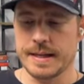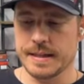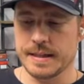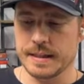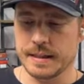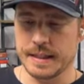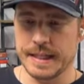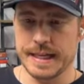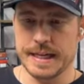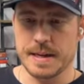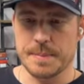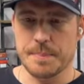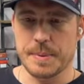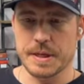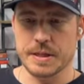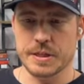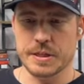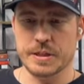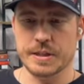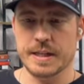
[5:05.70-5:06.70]
delete a
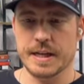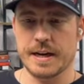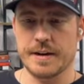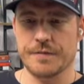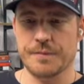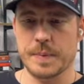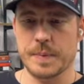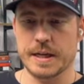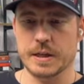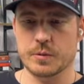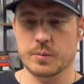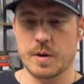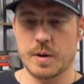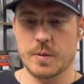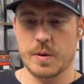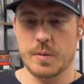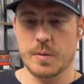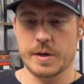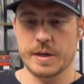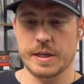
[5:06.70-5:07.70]
bunch of stuff, because what
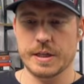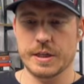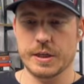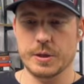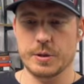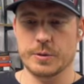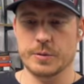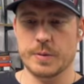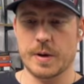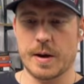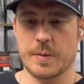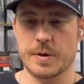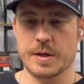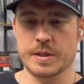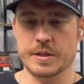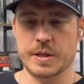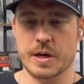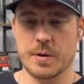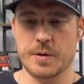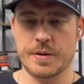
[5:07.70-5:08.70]
we want to do is I want
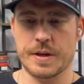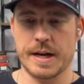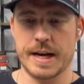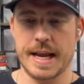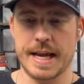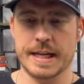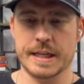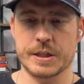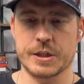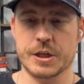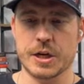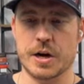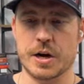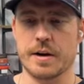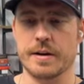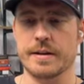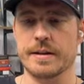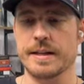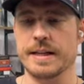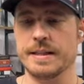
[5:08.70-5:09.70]
to start with a naked
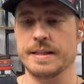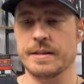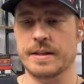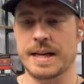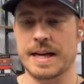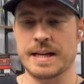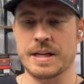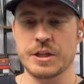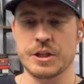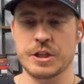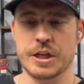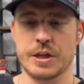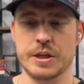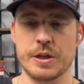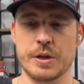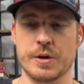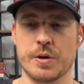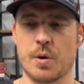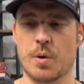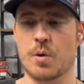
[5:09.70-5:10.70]
chart and kind of show
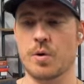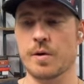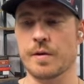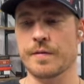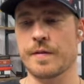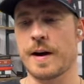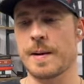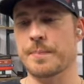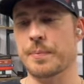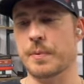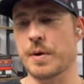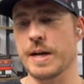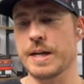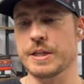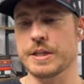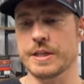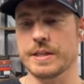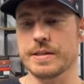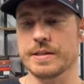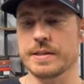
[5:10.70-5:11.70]
you an order of
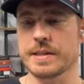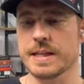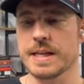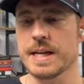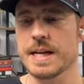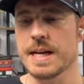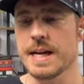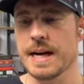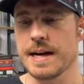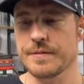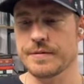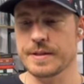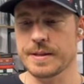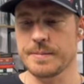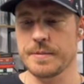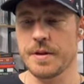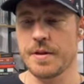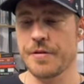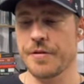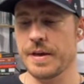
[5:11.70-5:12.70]
operations of
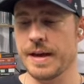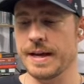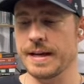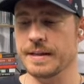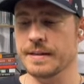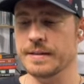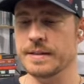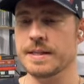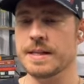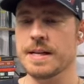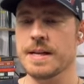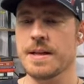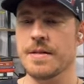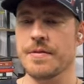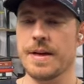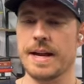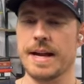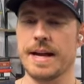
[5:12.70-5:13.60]
some of the things that